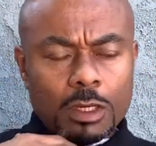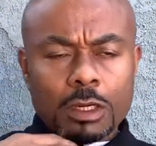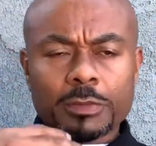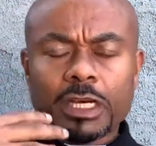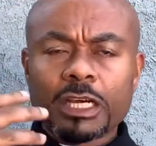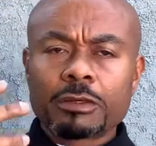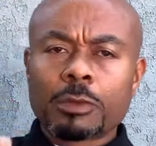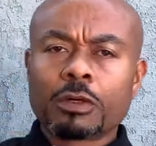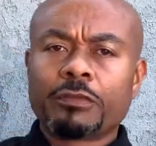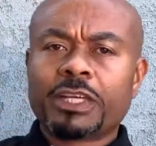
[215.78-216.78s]
the other
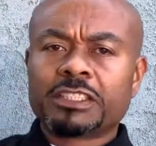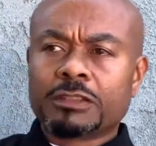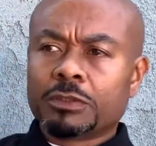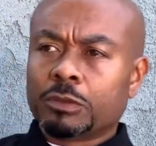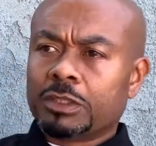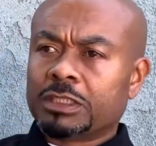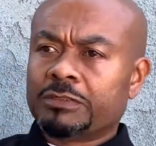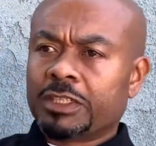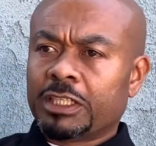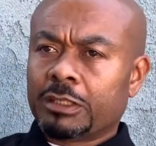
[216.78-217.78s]
motivation of doing
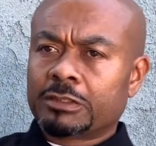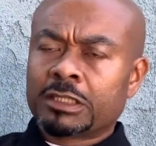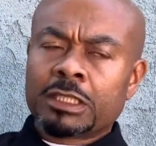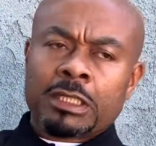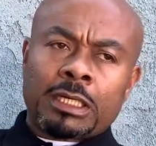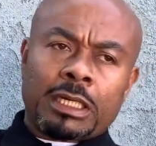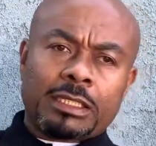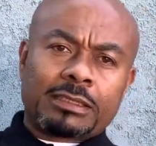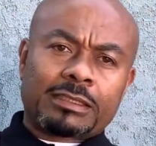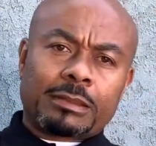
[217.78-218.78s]
these videos
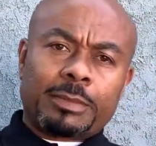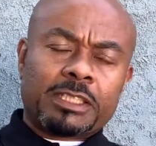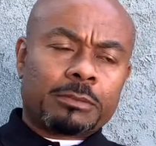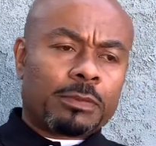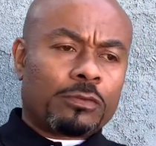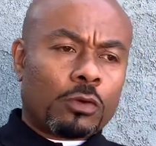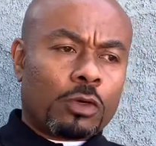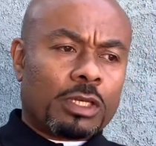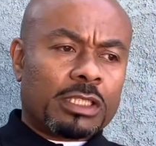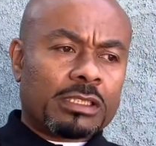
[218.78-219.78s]
is, as I mentioned
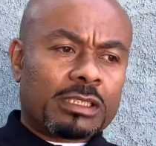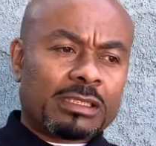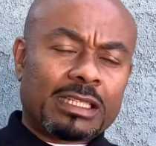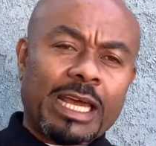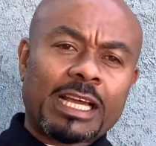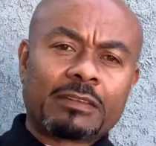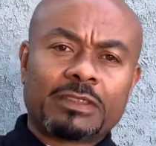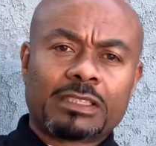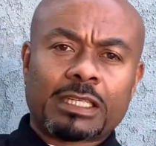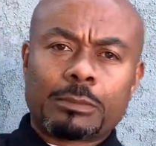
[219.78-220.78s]
before, is lack of
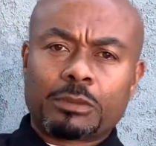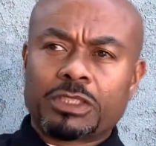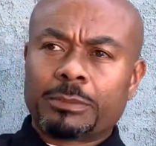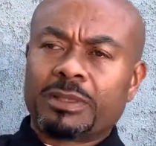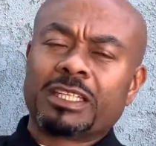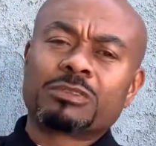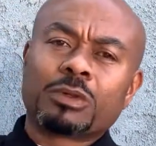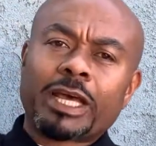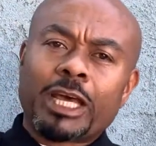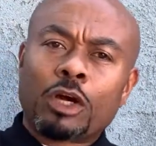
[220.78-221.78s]
discipleship. And this
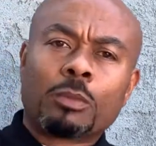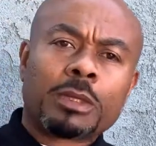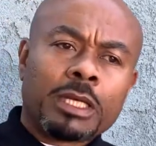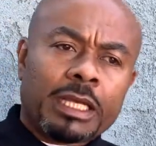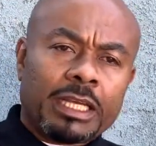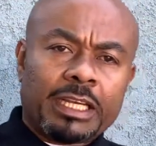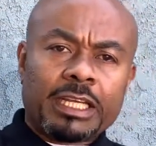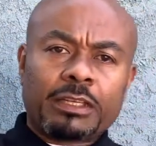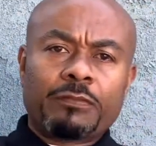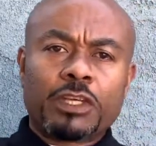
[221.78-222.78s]
will help an
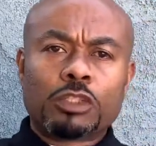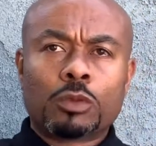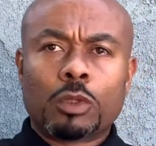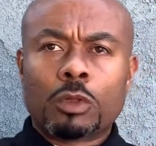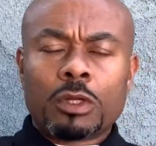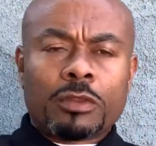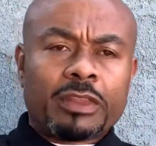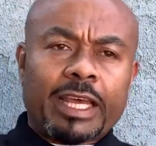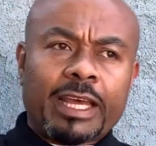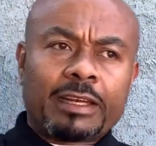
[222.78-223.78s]
individual
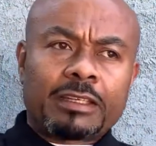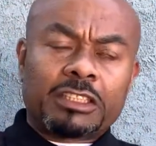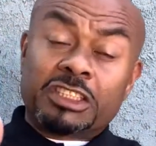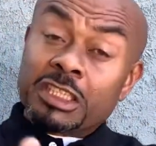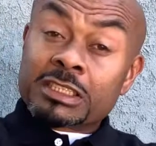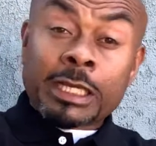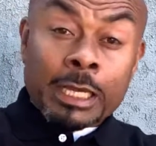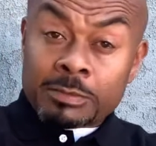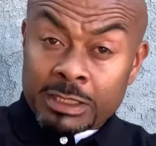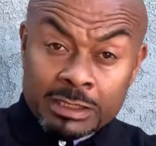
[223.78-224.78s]
that just
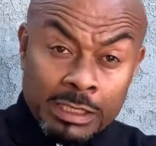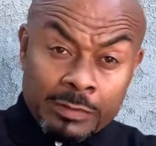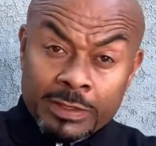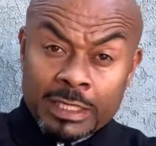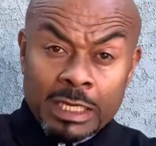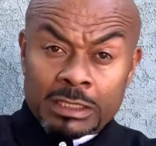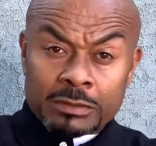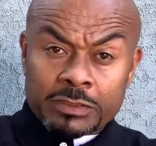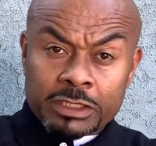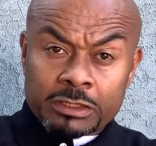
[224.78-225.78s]
came to the saving knowledge
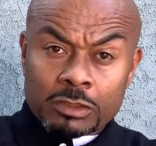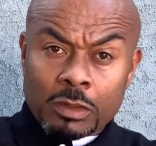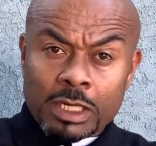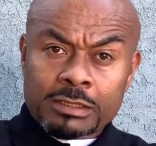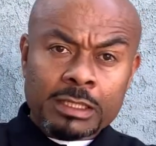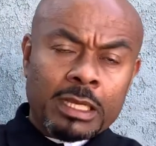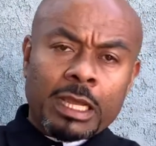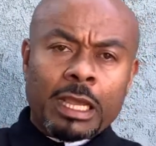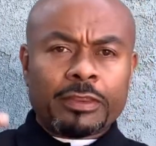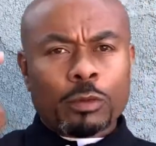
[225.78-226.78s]
of Jesus Christ,
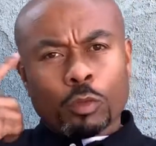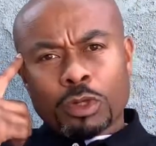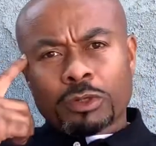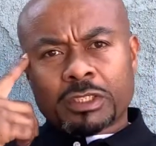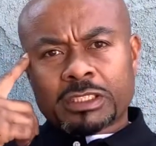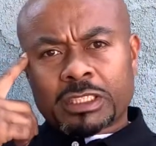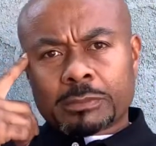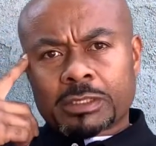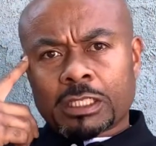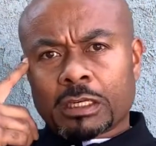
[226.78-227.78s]
and they're wondering to
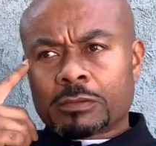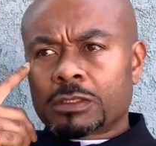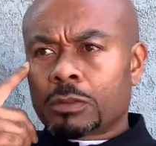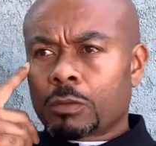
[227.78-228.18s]
themselves,